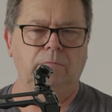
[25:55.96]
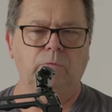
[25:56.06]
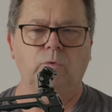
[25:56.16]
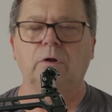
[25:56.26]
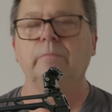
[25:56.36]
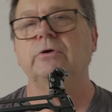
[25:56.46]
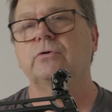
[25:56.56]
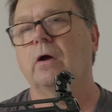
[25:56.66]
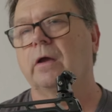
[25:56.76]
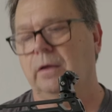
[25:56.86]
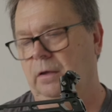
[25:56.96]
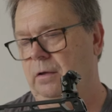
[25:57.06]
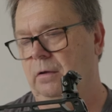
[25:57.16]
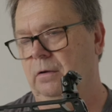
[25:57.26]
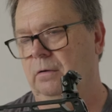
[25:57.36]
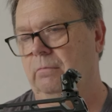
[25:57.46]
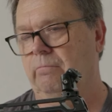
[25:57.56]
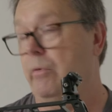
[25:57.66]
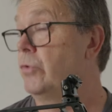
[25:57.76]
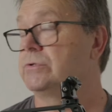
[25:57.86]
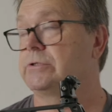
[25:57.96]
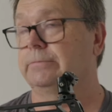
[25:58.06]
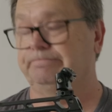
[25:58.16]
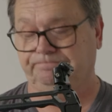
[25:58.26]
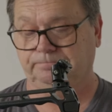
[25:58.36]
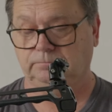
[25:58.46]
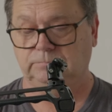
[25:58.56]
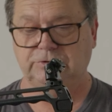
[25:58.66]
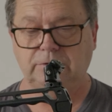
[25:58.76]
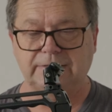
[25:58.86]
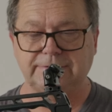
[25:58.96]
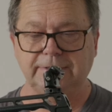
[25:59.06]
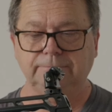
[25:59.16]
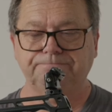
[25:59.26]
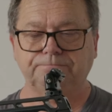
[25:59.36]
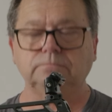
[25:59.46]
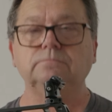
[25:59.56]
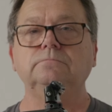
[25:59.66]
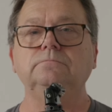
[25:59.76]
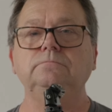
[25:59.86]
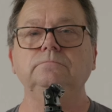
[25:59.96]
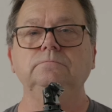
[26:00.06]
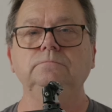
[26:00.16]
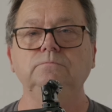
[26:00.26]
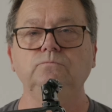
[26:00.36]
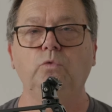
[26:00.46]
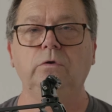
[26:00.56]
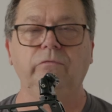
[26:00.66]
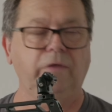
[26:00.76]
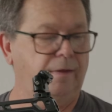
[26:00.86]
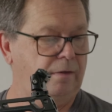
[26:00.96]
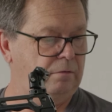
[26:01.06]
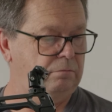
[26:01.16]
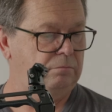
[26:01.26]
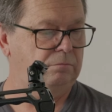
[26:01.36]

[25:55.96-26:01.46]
be what I'll be trying most. So that's it. What do you think?